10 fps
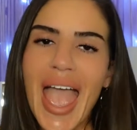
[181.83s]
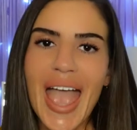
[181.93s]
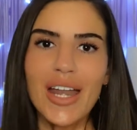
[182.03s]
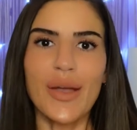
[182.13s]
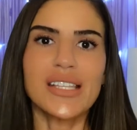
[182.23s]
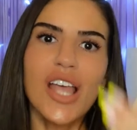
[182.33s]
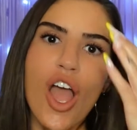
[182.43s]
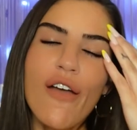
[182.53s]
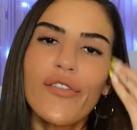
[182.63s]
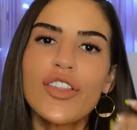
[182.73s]
Anyways,
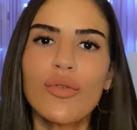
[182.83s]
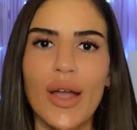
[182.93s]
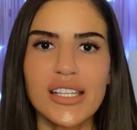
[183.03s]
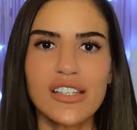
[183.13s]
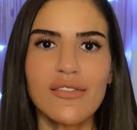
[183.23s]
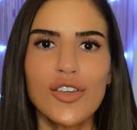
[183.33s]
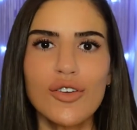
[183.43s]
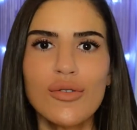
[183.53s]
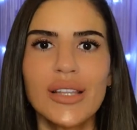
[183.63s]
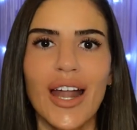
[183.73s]
for the rest of
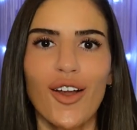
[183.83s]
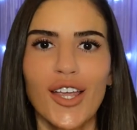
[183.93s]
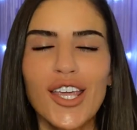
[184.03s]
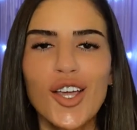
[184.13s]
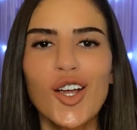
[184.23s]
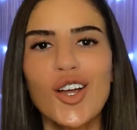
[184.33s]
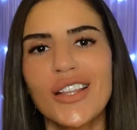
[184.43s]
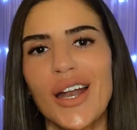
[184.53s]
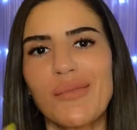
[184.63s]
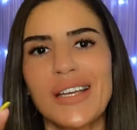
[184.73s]
you that are here
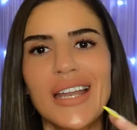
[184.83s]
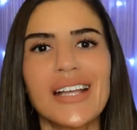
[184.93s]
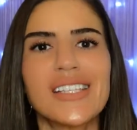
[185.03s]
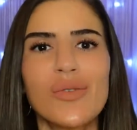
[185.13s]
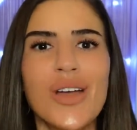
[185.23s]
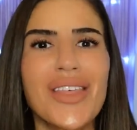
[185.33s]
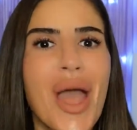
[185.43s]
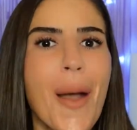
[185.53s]
that I'm connecting with,